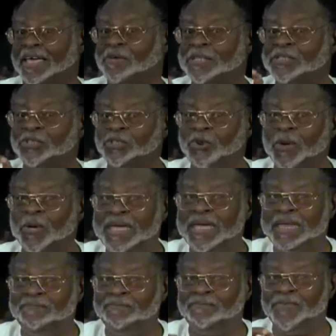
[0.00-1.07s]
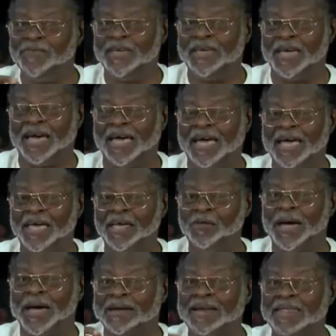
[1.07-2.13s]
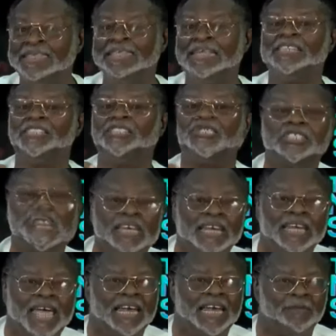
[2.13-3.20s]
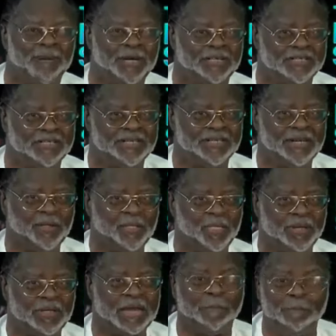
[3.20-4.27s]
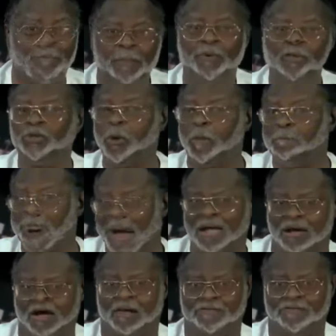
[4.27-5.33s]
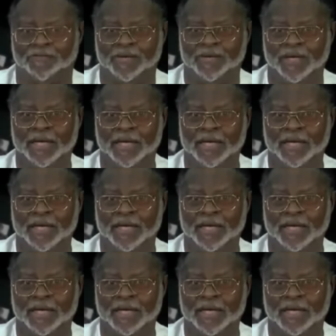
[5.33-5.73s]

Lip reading: You are sowing fear. You are creating a chain element that people should back off.